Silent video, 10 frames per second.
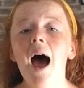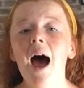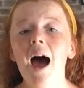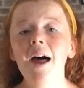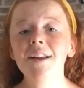
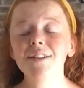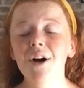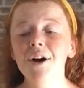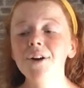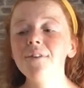and
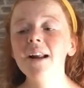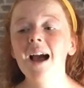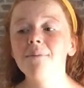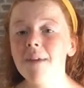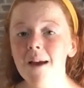I don't really
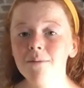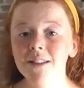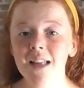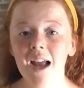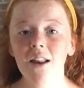have main
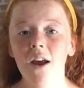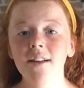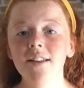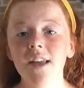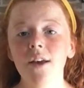ones that I
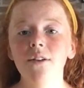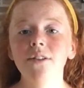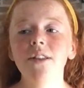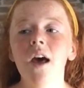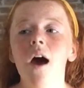like to
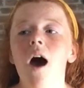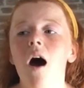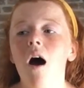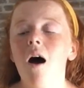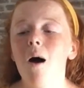use,
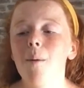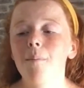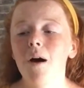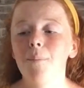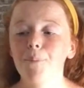
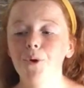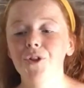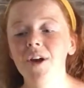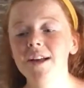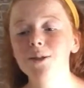but
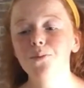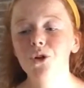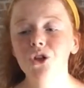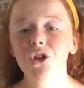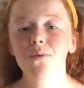there is a
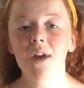bunch of them